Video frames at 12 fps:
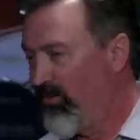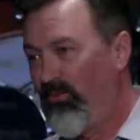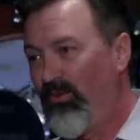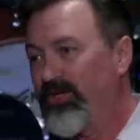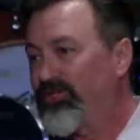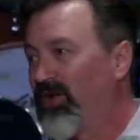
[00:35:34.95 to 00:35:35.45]

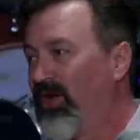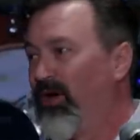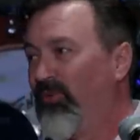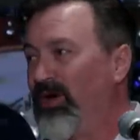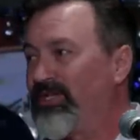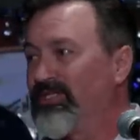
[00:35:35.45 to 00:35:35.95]
which,
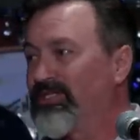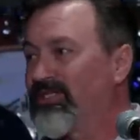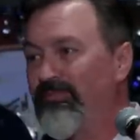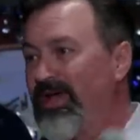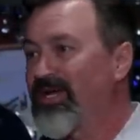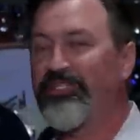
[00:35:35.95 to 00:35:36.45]
which is
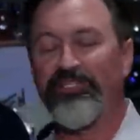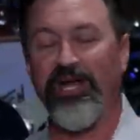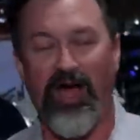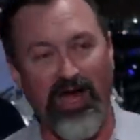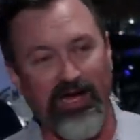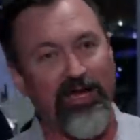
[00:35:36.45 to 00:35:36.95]
the big
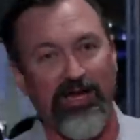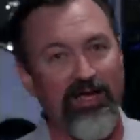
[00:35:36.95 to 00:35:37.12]
shock.